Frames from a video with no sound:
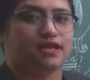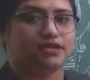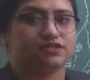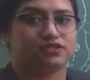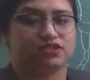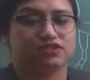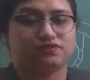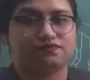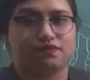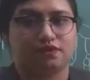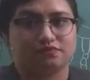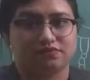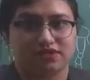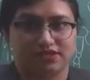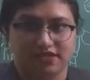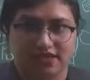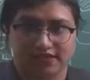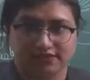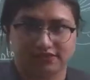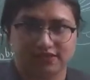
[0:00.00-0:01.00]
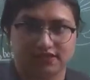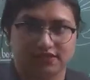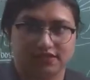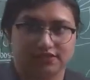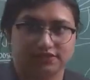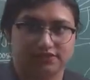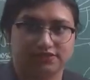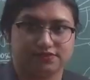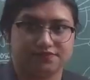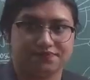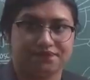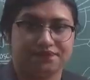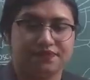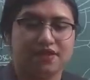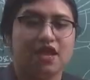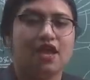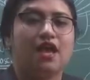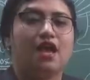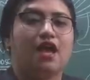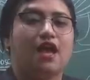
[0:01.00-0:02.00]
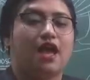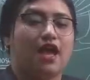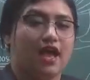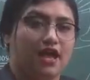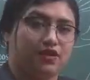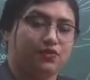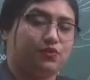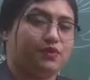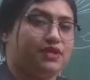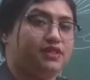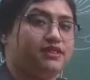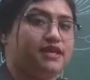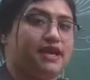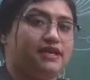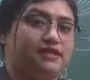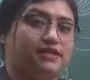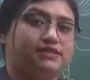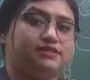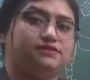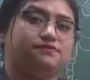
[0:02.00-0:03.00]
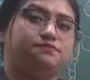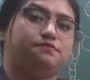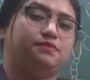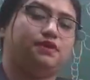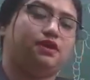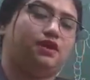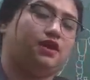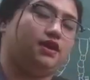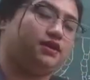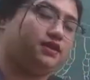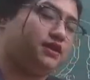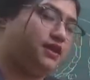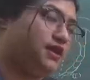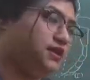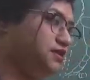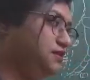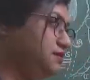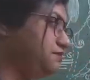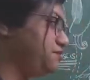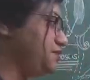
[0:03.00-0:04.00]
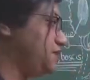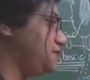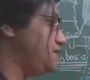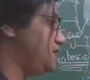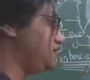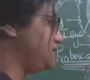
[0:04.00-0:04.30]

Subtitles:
the nectars from the nectarines. And when that is, again,